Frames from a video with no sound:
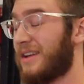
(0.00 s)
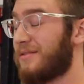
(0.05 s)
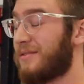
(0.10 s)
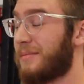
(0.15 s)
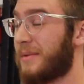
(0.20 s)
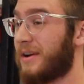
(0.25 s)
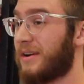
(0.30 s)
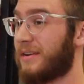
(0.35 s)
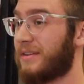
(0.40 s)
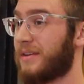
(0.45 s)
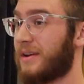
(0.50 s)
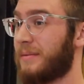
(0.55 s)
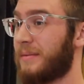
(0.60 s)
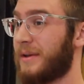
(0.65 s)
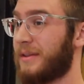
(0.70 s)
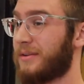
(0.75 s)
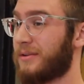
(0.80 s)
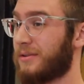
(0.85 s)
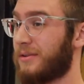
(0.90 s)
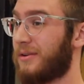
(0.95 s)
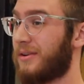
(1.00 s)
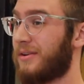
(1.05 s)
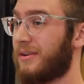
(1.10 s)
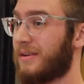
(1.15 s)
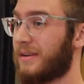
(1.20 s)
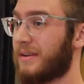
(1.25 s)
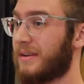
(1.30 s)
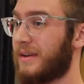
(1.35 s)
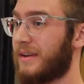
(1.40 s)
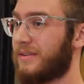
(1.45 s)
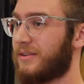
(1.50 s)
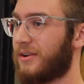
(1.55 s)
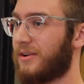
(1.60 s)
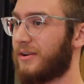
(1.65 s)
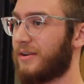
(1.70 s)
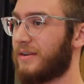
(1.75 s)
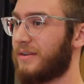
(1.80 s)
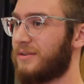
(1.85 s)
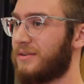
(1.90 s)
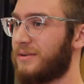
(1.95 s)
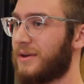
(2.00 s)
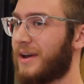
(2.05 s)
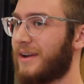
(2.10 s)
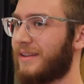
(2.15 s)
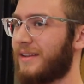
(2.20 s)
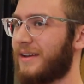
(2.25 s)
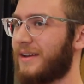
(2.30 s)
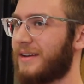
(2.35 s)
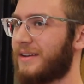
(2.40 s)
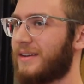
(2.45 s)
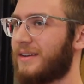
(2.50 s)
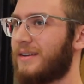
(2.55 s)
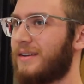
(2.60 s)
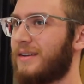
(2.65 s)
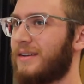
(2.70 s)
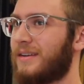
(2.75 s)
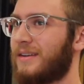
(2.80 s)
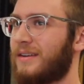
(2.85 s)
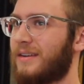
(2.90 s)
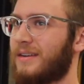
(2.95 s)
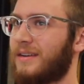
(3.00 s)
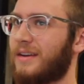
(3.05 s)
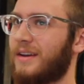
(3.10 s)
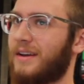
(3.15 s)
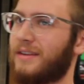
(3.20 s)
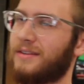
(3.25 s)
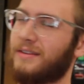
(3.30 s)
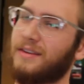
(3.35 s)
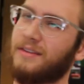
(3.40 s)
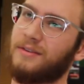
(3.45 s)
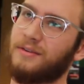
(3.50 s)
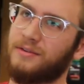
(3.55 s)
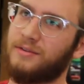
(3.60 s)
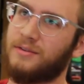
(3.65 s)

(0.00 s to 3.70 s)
of a marathon, man. They're long. It's hard. You gotta there's